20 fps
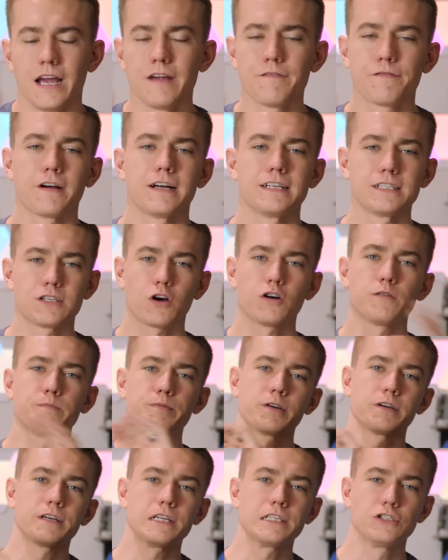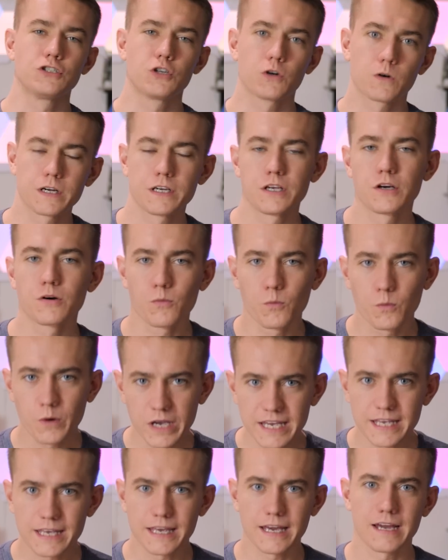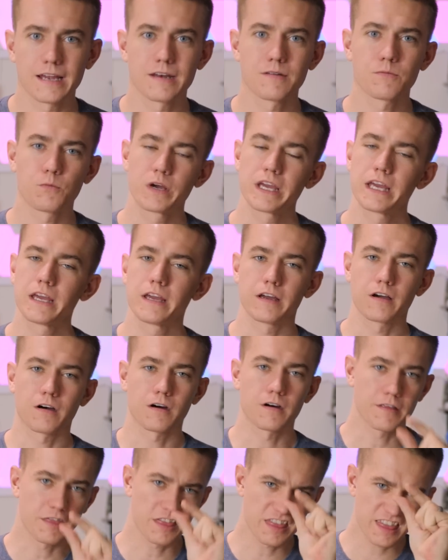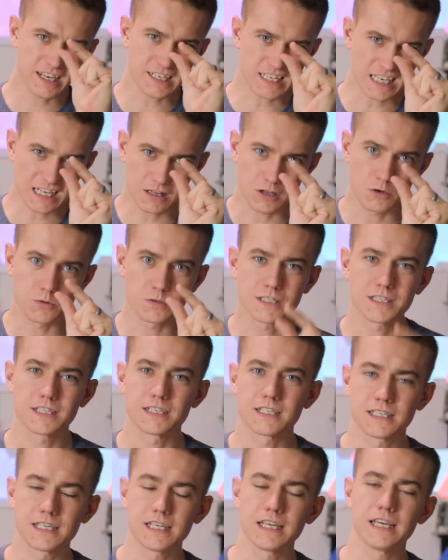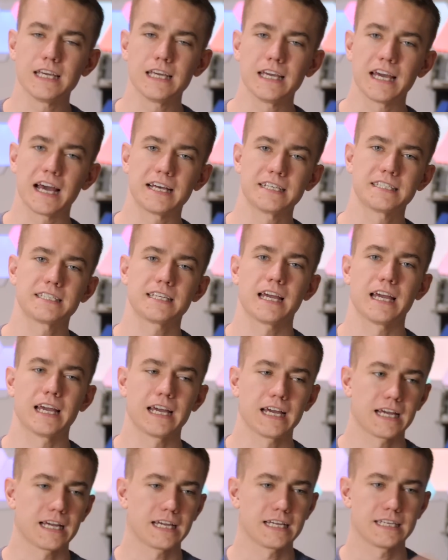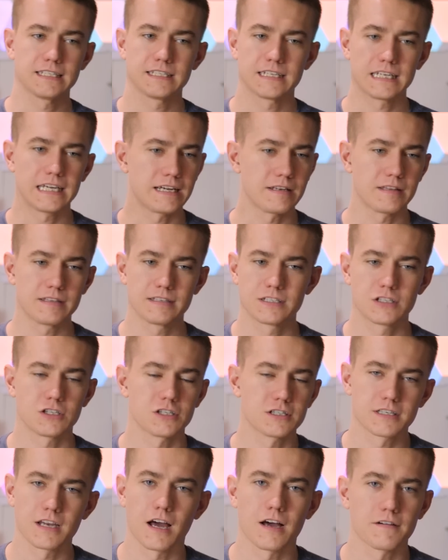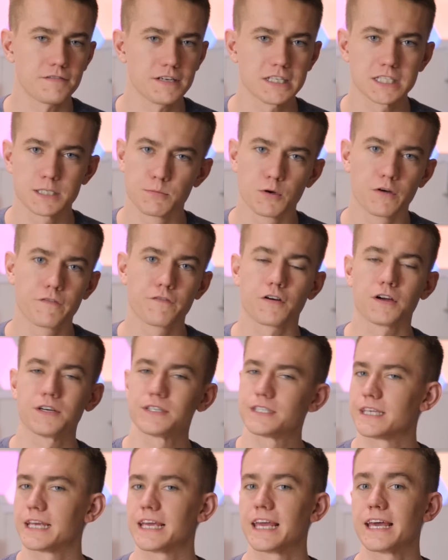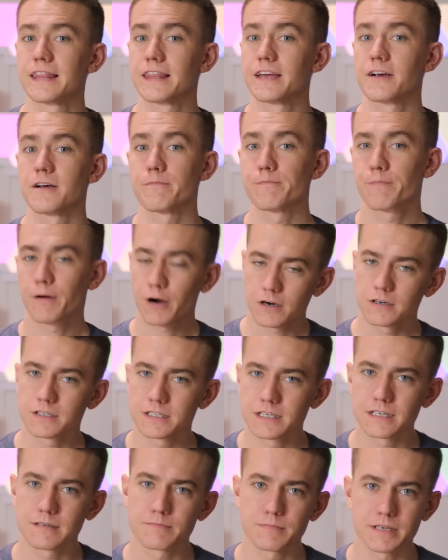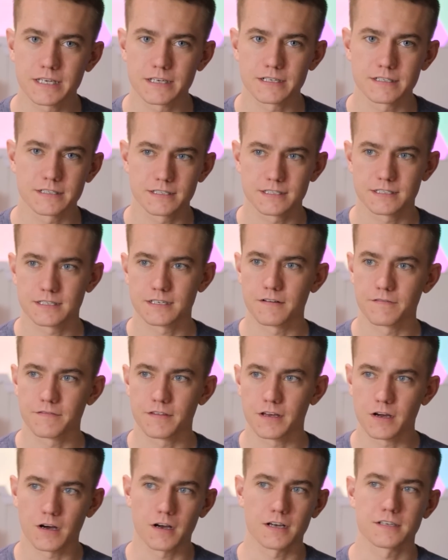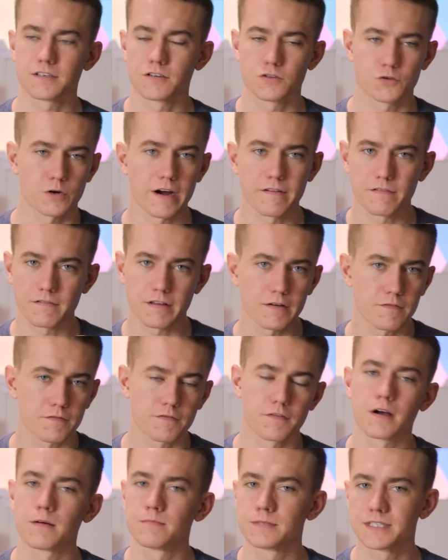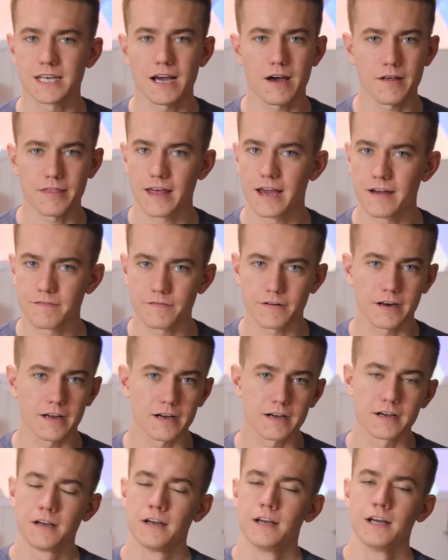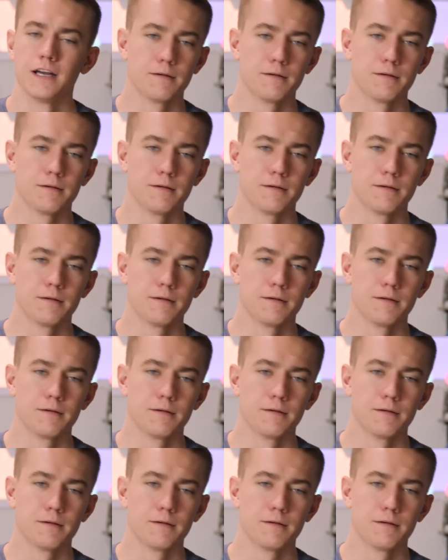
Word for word: Hey friends, hope you're enjoying your weekend. We are this close to CES and it's just not feasible for us to get there in person because of the cost of traveling from South Africa.